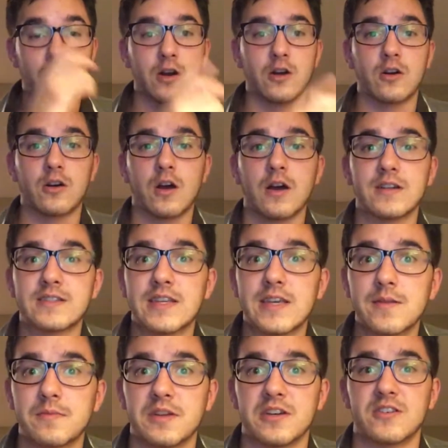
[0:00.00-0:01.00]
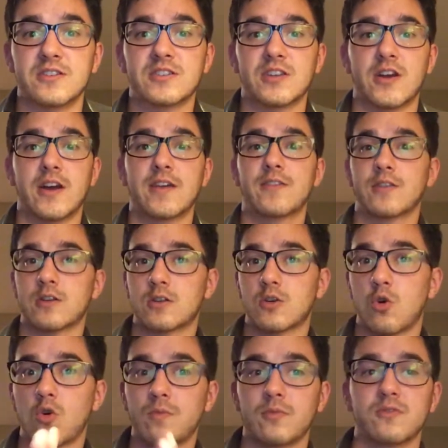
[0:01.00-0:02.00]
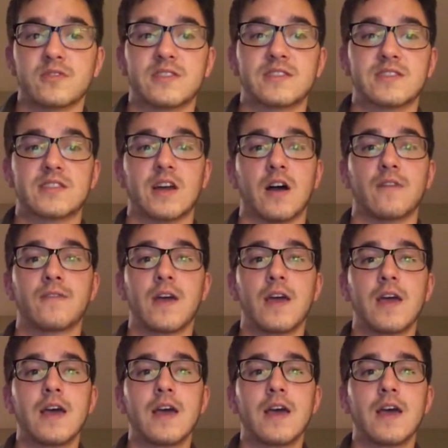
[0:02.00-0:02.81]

our team leaders, all right, their corporals and stuff,